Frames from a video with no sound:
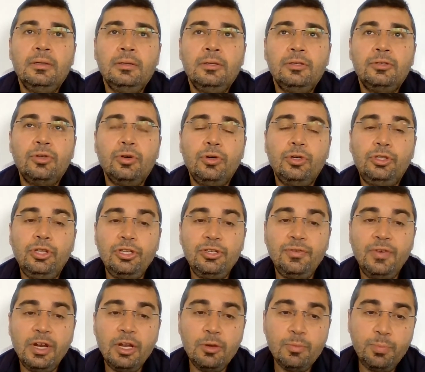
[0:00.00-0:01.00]
So it is
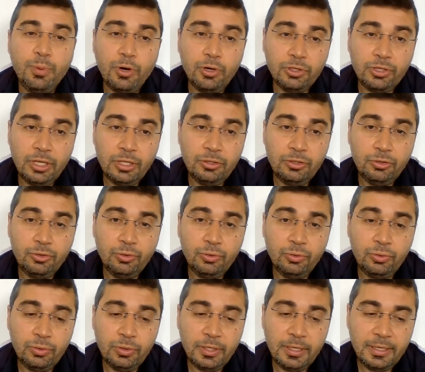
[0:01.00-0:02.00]
very important
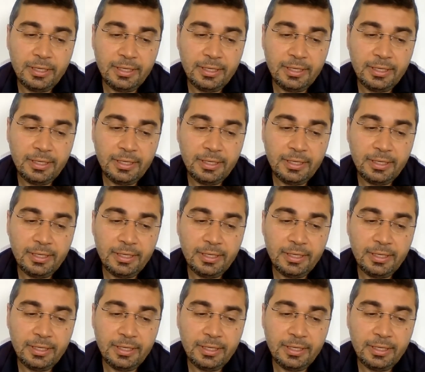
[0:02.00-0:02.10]
to